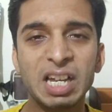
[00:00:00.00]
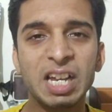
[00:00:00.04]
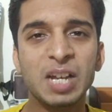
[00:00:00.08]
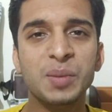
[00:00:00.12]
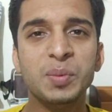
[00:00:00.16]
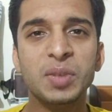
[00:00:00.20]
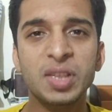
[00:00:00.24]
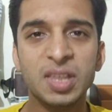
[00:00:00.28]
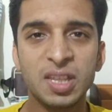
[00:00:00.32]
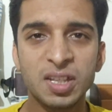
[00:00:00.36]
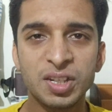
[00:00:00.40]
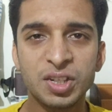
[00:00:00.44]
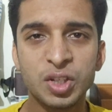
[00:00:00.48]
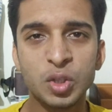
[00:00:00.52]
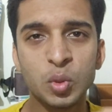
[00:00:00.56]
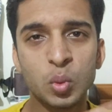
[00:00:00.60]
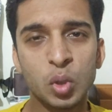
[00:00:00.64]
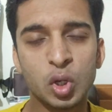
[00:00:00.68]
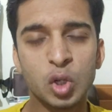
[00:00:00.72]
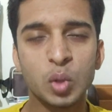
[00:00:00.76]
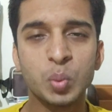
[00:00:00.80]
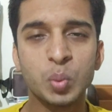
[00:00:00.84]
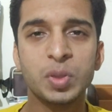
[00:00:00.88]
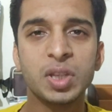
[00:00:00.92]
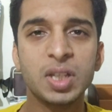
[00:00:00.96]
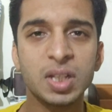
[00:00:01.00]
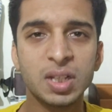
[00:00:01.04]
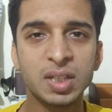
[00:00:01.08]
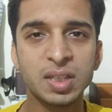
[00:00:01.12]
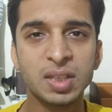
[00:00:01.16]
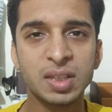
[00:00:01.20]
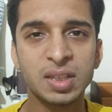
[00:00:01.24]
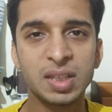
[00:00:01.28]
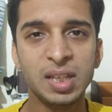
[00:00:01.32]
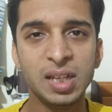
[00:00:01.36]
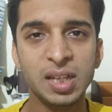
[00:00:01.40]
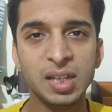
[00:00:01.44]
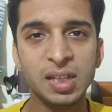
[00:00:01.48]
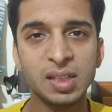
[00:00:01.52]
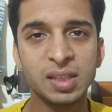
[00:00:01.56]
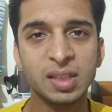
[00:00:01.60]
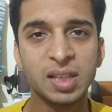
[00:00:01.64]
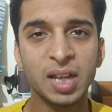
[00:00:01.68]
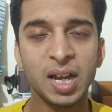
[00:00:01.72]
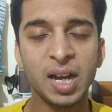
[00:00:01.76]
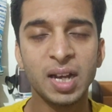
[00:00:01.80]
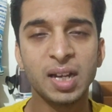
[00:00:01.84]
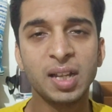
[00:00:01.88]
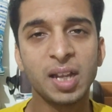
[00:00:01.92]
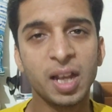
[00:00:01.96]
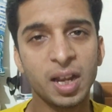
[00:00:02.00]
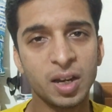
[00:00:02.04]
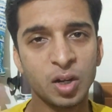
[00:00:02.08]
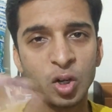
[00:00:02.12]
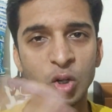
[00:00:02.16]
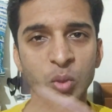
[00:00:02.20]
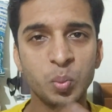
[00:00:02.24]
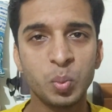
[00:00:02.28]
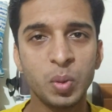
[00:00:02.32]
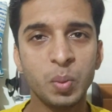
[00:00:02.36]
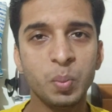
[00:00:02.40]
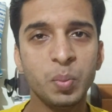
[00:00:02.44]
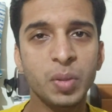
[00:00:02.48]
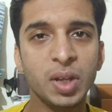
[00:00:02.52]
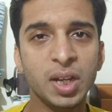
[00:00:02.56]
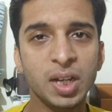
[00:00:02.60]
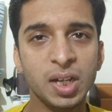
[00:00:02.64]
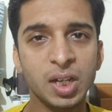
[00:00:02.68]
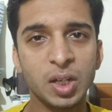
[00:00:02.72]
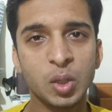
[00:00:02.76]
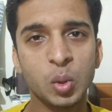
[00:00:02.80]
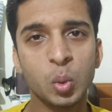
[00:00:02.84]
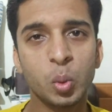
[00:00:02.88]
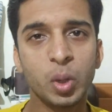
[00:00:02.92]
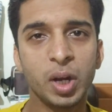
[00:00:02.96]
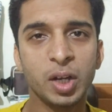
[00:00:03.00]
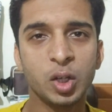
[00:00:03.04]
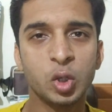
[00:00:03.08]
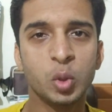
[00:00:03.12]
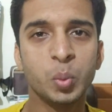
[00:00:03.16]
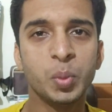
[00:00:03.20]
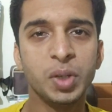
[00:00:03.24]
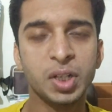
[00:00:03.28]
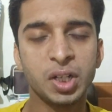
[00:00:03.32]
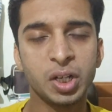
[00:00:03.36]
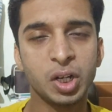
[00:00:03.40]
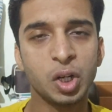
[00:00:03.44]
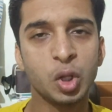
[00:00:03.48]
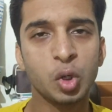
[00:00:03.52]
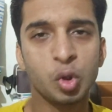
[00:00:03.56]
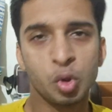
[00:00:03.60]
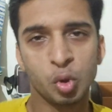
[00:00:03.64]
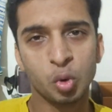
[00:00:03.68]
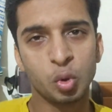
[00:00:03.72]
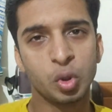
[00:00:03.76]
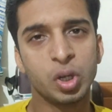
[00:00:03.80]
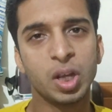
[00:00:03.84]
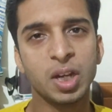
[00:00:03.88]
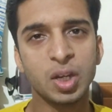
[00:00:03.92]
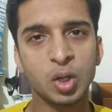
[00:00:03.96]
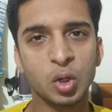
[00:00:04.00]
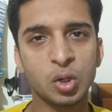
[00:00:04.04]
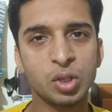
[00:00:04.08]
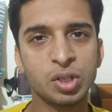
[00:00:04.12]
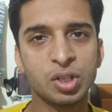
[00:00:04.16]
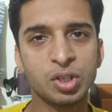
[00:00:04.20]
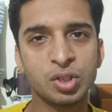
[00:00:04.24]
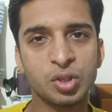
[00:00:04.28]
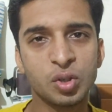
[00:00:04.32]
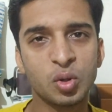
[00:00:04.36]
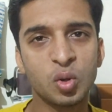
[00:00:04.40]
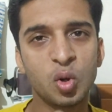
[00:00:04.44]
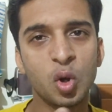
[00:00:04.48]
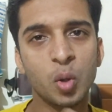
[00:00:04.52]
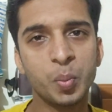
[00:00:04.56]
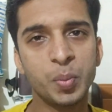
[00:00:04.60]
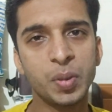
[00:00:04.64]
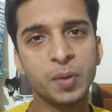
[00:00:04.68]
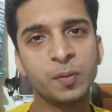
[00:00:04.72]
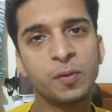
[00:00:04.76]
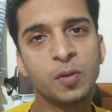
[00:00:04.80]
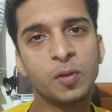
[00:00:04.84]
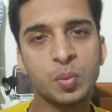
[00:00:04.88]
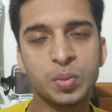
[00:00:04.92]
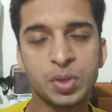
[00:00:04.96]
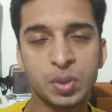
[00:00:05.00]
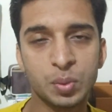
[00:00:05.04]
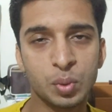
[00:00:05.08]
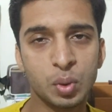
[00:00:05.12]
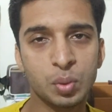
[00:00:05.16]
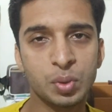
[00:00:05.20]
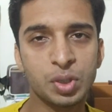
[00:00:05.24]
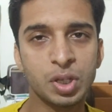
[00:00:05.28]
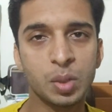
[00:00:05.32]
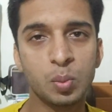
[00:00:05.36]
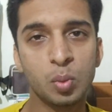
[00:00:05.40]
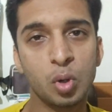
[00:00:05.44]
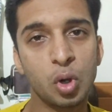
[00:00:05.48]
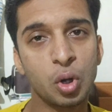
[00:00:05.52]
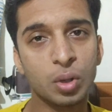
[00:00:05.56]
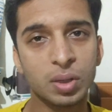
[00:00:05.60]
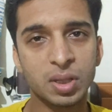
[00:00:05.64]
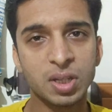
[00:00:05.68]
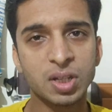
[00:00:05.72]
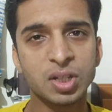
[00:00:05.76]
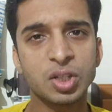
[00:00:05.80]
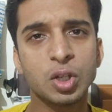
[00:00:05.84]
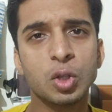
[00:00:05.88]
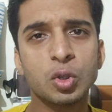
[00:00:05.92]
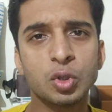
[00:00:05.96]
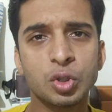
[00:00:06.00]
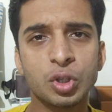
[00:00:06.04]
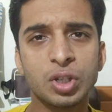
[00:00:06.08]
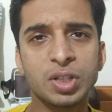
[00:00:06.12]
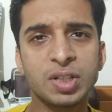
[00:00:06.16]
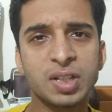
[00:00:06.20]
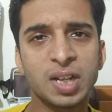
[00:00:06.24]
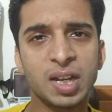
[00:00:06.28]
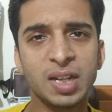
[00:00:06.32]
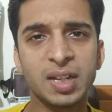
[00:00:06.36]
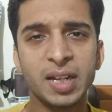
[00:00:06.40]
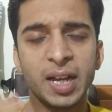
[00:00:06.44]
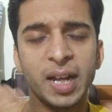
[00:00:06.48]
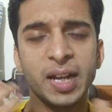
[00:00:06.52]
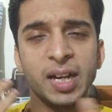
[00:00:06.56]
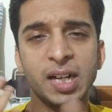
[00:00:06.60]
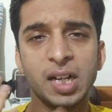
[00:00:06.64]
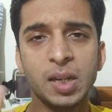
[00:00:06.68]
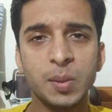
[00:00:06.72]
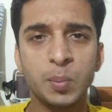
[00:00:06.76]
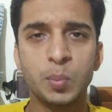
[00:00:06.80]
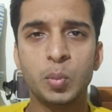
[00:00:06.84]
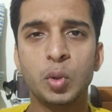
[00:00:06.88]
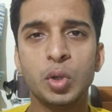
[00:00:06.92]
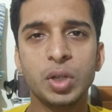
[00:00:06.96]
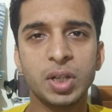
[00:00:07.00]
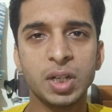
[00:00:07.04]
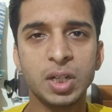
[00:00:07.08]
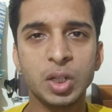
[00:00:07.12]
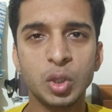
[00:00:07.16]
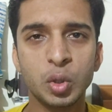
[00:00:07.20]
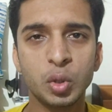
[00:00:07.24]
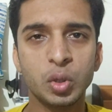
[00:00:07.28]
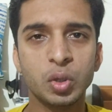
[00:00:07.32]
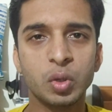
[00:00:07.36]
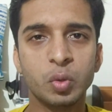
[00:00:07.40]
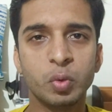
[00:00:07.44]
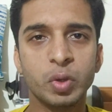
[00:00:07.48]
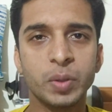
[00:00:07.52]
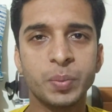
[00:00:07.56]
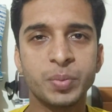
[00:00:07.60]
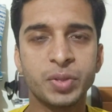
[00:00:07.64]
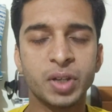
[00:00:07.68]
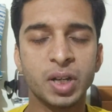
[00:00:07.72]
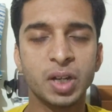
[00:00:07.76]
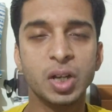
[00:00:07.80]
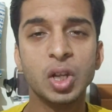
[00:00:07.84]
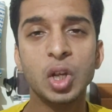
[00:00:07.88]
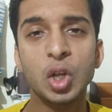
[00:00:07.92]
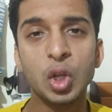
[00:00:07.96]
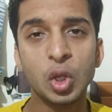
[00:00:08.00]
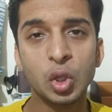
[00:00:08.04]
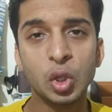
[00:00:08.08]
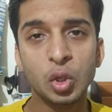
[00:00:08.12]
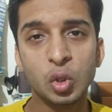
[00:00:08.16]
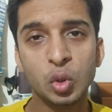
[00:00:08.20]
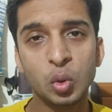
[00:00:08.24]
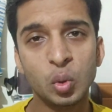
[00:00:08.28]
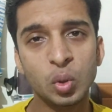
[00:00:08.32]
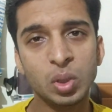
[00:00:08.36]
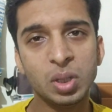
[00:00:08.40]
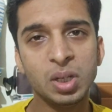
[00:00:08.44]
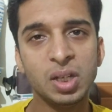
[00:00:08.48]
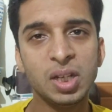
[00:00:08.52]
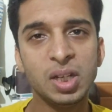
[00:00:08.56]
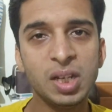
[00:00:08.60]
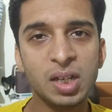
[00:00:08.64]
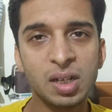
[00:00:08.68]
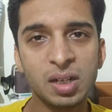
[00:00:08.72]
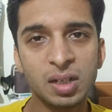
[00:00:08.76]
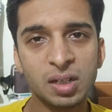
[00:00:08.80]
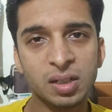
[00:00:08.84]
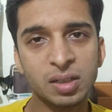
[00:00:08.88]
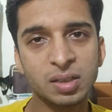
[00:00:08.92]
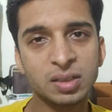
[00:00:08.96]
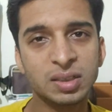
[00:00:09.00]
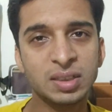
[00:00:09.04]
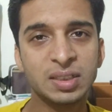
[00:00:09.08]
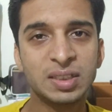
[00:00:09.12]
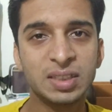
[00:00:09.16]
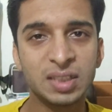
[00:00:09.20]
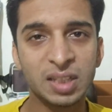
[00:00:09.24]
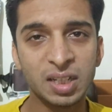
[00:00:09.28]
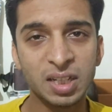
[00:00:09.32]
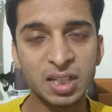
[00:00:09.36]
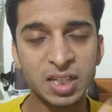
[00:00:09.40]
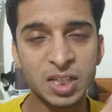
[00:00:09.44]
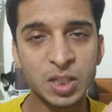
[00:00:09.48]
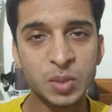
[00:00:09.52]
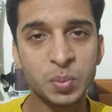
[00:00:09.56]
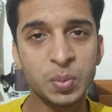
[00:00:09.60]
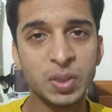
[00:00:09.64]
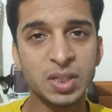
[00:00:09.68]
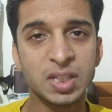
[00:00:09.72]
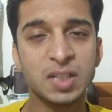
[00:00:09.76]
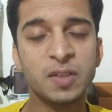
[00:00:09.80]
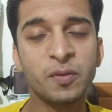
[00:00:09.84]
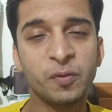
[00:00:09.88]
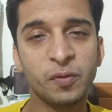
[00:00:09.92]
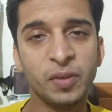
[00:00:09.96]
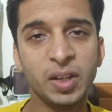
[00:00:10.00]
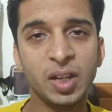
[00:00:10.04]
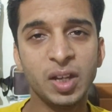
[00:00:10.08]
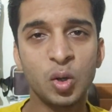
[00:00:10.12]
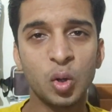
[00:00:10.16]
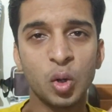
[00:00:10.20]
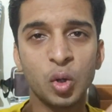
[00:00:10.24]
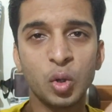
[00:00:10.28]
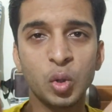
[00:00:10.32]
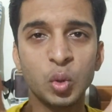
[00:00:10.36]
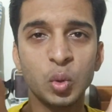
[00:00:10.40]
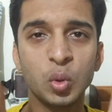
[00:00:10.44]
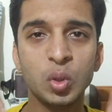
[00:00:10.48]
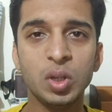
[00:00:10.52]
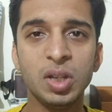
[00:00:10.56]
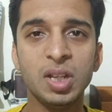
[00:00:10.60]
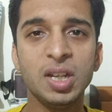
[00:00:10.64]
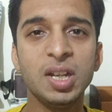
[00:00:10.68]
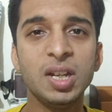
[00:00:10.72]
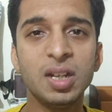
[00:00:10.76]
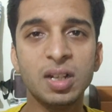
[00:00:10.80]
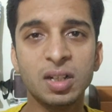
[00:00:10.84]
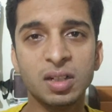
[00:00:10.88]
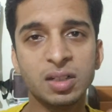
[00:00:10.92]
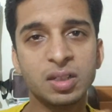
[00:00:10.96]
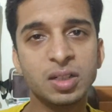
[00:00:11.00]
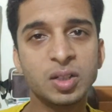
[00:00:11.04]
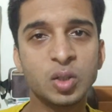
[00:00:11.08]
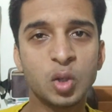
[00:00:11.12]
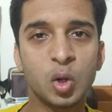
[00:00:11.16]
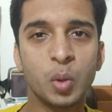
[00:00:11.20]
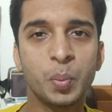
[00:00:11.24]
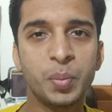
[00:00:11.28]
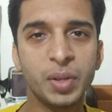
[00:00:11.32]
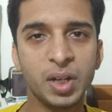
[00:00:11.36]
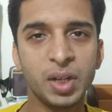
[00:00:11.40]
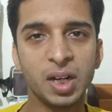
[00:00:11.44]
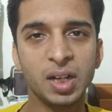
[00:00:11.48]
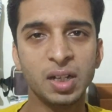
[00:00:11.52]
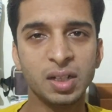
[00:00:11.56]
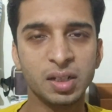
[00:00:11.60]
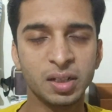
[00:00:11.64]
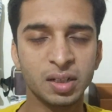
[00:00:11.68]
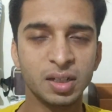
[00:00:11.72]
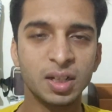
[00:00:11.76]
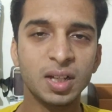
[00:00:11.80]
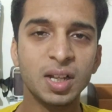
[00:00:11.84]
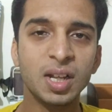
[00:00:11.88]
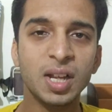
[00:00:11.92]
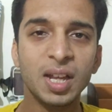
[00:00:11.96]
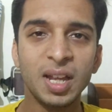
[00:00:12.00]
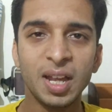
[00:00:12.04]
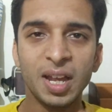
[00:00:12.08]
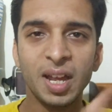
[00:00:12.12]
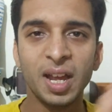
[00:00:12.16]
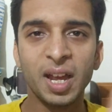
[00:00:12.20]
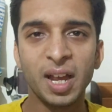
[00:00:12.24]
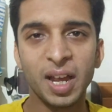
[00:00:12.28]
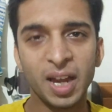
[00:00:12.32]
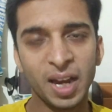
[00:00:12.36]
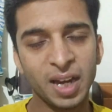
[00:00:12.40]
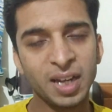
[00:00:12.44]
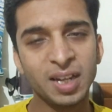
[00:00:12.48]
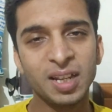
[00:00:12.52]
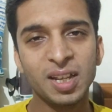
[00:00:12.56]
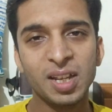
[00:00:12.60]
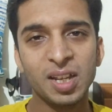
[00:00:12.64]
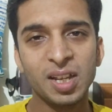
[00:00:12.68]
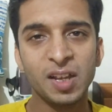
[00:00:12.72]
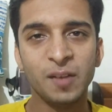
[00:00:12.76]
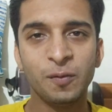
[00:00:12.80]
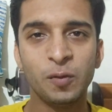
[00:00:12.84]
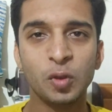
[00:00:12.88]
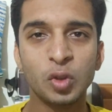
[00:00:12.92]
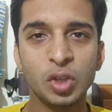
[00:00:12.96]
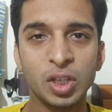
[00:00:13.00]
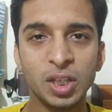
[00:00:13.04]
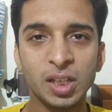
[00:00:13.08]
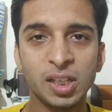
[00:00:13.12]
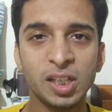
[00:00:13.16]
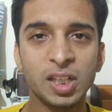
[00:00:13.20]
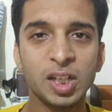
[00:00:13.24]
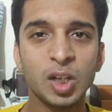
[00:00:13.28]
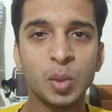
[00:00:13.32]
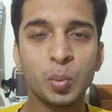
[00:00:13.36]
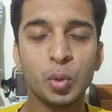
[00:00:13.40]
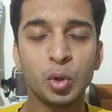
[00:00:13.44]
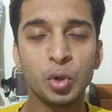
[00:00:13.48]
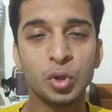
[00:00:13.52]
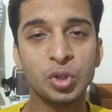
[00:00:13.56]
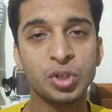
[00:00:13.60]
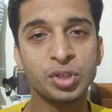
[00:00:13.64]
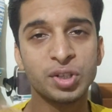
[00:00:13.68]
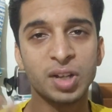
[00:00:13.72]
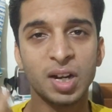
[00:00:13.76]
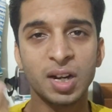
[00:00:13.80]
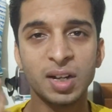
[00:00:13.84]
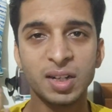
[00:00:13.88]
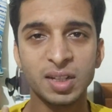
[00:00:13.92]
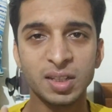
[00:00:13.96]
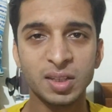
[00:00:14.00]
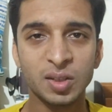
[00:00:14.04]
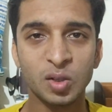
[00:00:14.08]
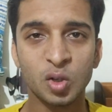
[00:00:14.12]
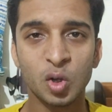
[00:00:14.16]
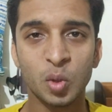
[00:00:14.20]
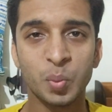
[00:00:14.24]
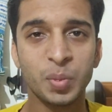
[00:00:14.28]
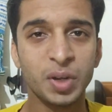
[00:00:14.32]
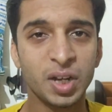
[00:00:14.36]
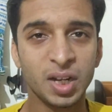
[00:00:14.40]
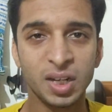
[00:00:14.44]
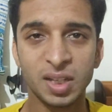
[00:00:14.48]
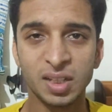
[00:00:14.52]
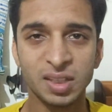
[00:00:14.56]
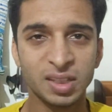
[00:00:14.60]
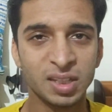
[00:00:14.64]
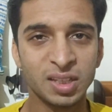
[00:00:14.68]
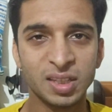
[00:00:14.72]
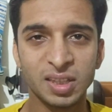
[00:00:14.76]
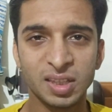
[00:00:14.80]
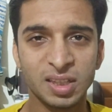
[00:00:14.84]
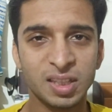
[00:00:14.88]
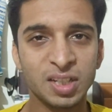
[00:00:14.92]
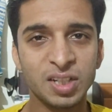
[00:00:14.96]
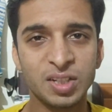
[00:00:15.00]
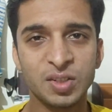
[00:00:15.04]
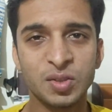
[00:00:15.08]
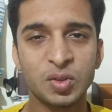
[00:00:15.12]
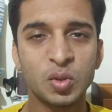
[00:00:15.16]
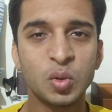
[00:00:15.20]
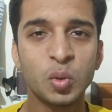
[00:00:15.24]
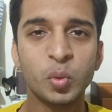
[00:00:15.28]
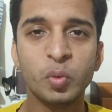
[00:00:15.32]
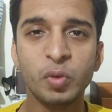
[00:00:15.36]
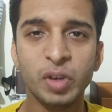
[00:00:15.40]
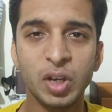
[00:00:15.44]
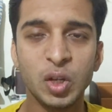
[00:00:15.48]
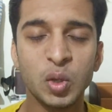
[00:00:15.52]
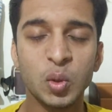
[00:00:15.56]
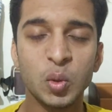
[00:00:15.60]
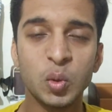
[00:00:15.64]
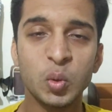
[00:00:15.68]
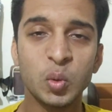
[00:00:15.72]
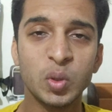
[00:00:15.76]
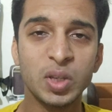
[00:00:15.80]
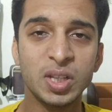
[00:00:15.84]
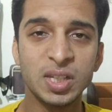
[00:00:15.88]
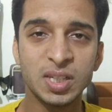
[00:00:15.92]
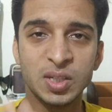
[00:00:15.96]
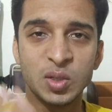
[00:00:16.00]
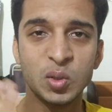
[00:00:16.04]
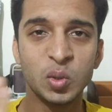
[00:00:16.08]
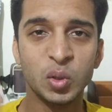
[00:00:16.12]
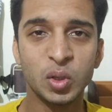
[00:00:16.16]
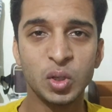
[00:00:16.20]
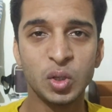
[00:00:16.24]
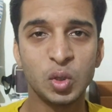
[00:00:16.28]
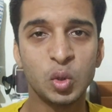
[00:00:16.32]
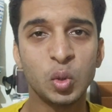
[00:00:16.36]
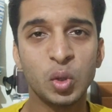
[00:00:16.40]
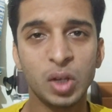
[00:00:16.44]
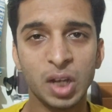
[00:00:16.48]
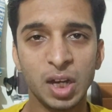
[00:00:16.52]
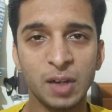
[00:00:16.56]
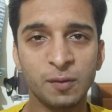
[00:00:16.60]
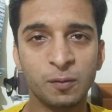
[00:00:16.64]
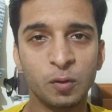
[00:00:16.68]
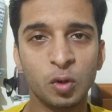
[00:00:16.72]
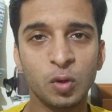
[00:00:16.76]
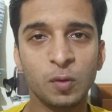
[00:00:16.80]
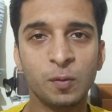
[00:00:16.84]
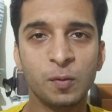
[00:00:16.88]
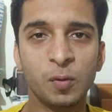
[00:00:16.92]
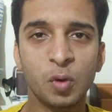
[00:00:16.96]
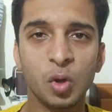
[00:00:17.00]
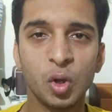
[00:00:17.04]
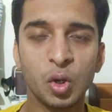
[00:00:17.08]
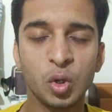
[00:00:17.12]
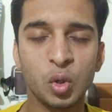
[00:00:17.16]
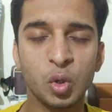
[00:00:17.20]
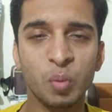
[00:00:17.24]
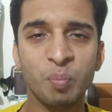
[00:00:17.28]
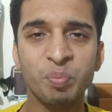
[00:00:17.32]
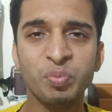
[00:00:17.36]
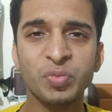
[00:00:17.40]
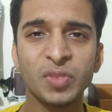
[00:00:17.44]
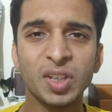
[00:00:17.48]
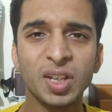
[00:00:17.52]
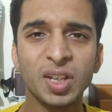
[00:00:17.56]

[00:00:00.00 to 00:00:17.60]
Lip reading: I mean, this is one of the thing that cannot be made into automated, or you cannot just copy from some other sources and directly put it into your website. You need a specific, or you need a copywriter. And if you're thinking about to start in the copywriting, then this video is going to helpful for you.